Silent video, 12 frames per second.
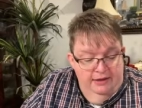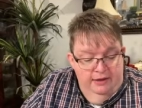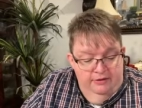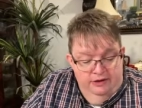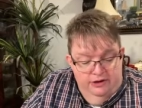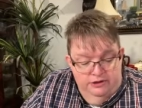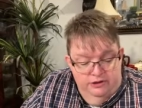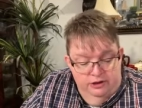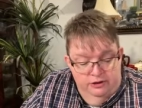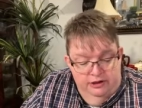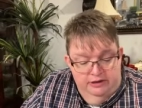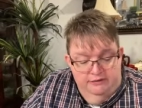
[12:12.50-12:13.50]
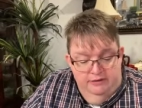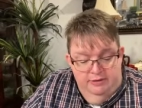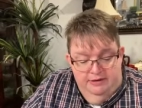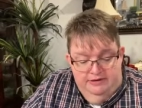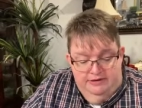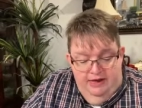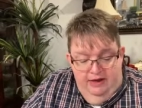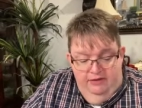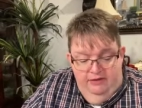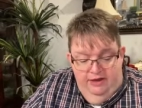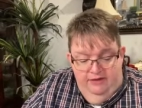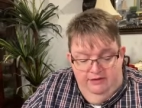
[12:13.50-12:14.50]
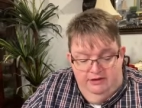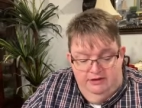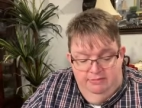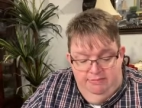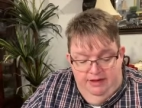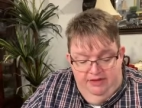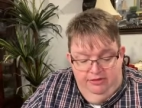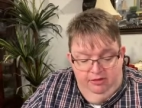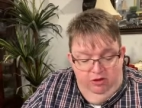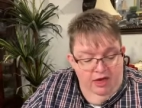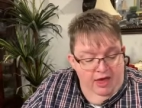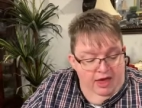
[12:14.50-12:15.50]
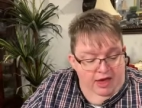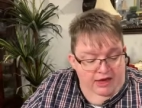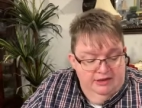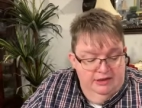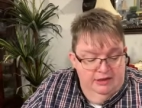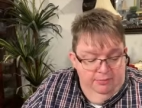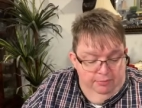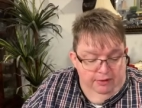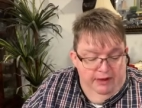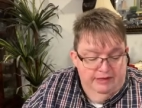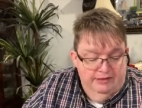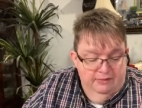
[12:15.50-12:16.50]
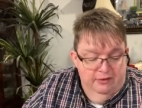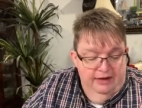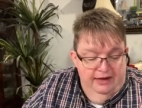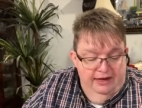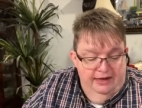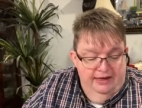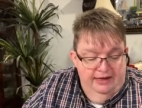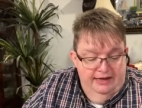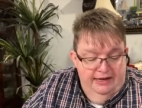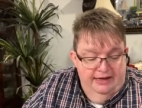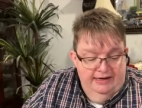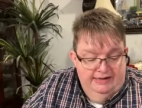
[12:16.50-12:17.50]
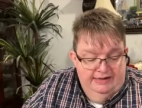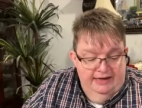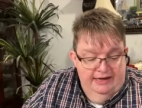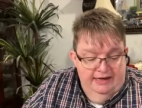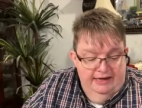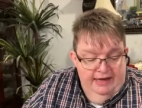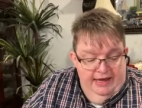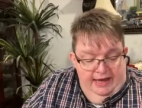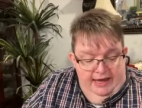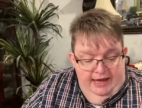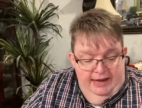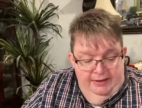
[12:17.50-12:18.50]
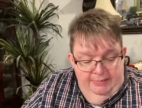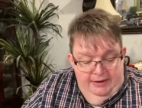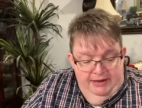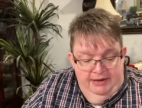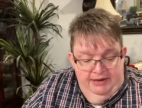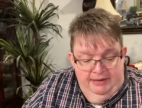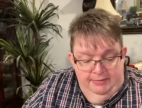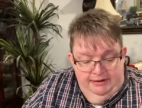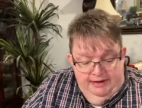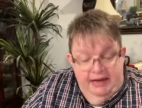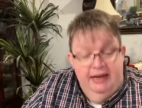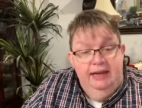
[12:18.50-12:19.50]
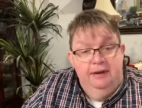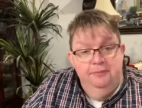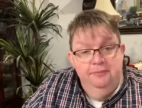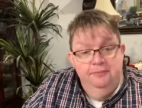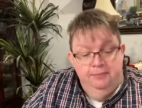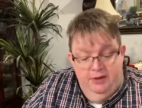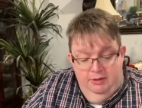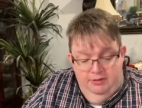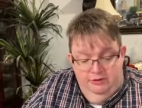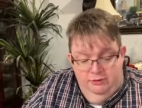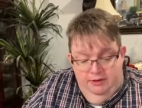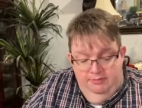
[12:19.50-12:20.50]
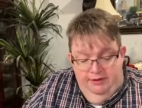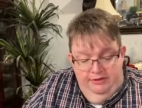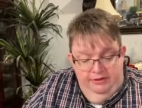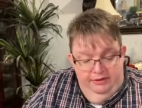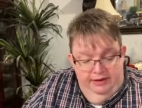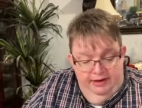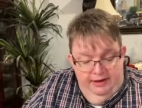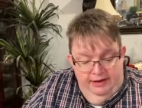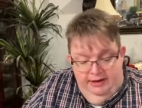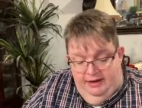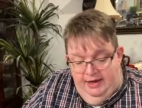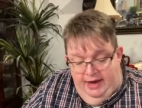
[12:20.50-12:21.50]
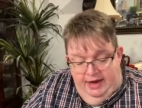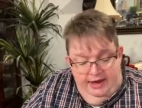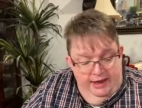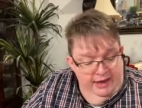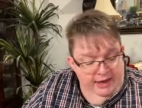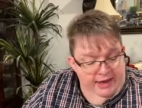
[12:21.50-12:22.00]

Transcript: on his journeys from the south even to Bethel, unto the place where he had, had his tent and had been at the beginning between Bethel and, and